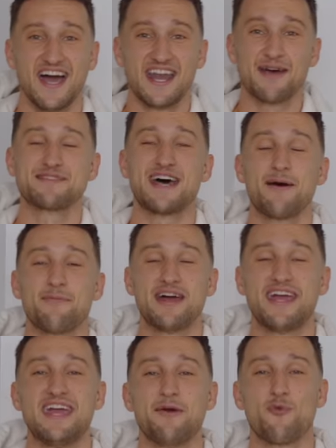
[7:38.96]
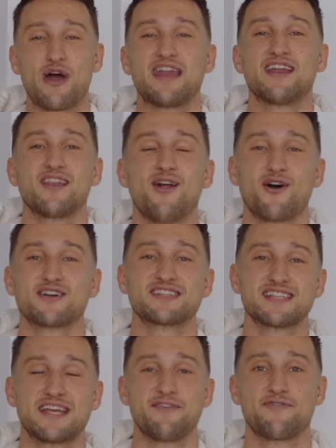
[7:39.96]
and up top, a white long
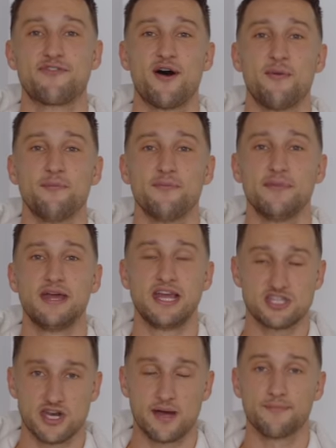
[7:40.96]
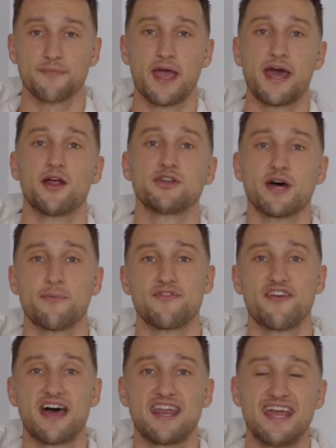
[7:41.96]
sleeve from H&M, and on top of
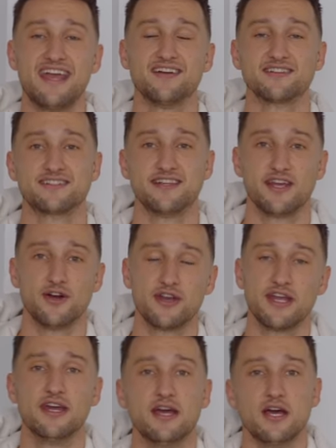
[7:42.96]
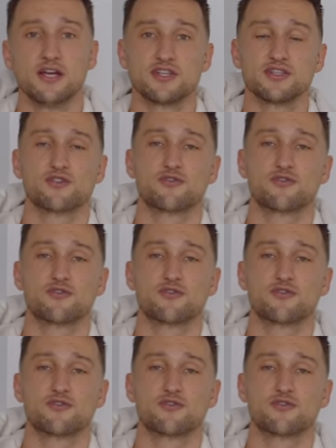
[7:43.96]
that, a Hill City hoodie, just to